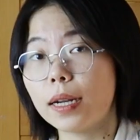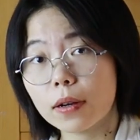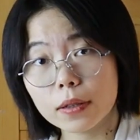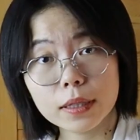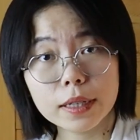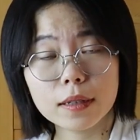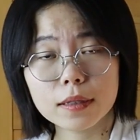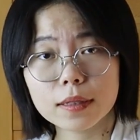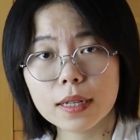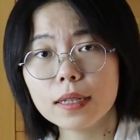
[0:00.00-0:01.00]
and our clear
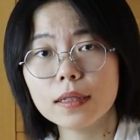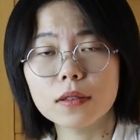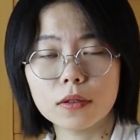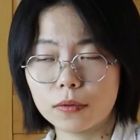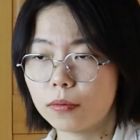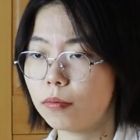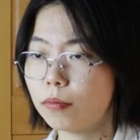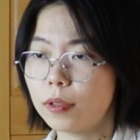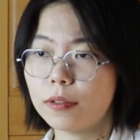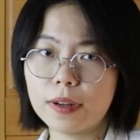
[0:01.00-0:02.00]
understanding of
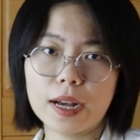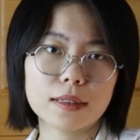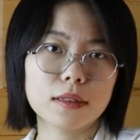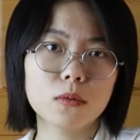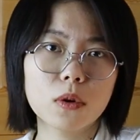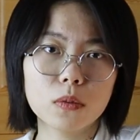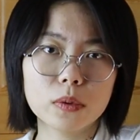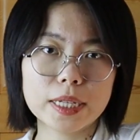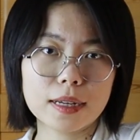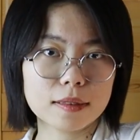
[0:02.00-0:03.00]
the fact that what
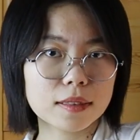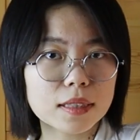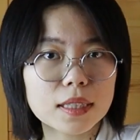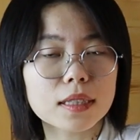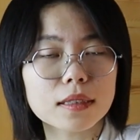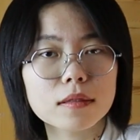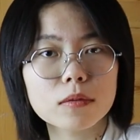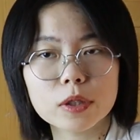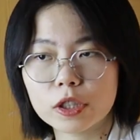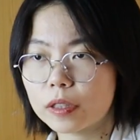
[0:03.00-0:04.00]
we are seeing,
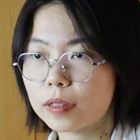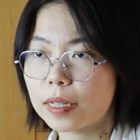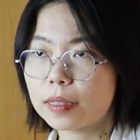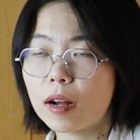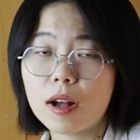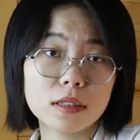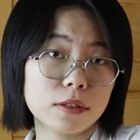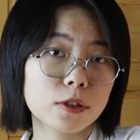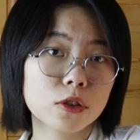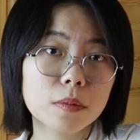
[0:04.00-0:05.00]
which is an
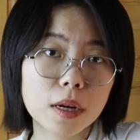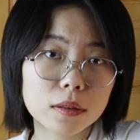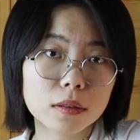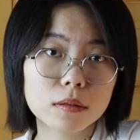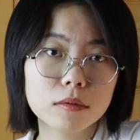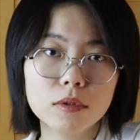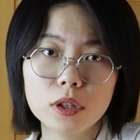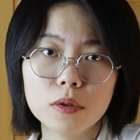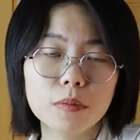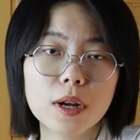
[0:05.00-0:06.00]
artificial model,
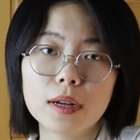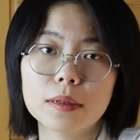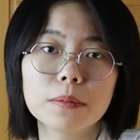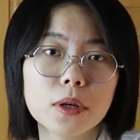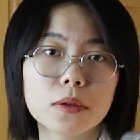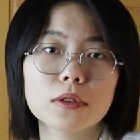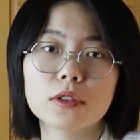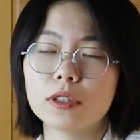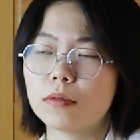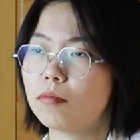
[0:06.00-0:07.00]
no blood and bones,
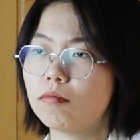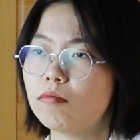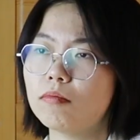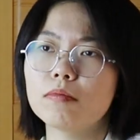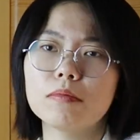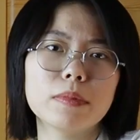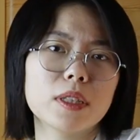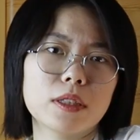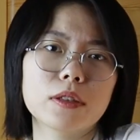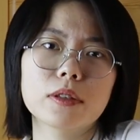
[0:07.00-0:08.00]
just
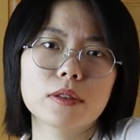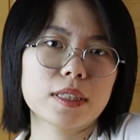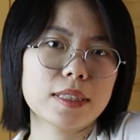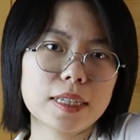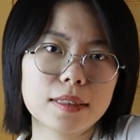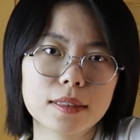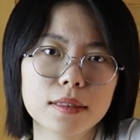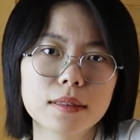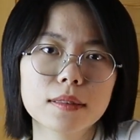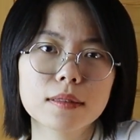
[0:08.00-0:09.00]
materials and data.